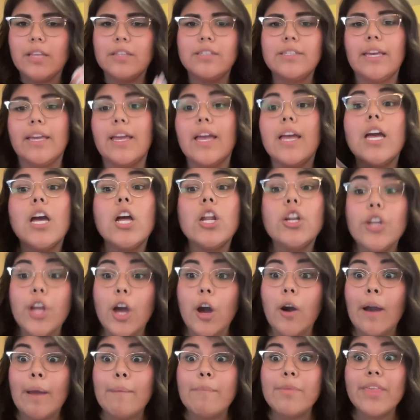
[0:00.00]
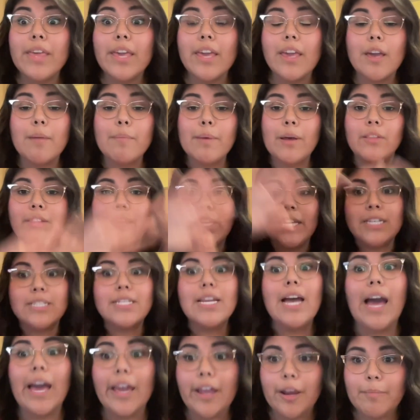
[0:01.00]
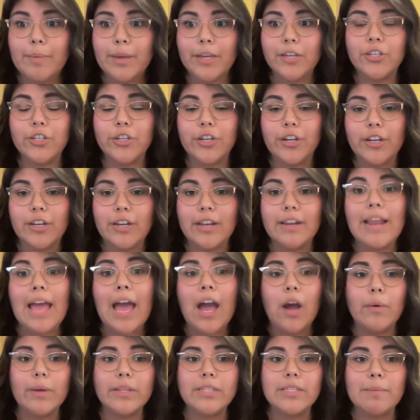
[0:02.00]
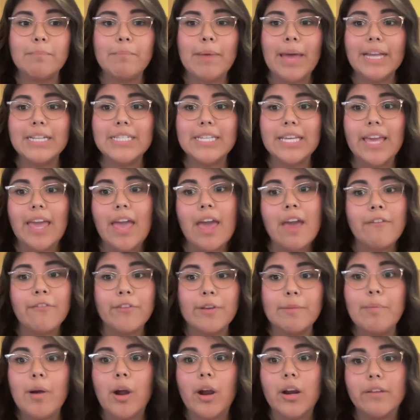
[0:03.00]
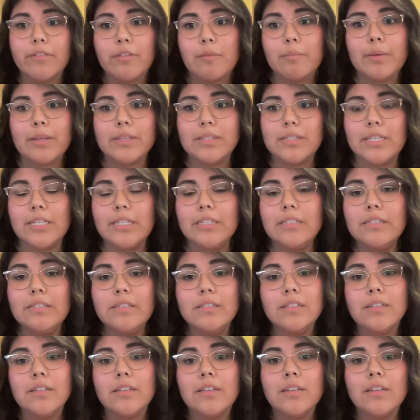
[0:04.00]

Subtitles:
It's like, no, I'm thinking about the entire picture and how it's impacting every part of the business.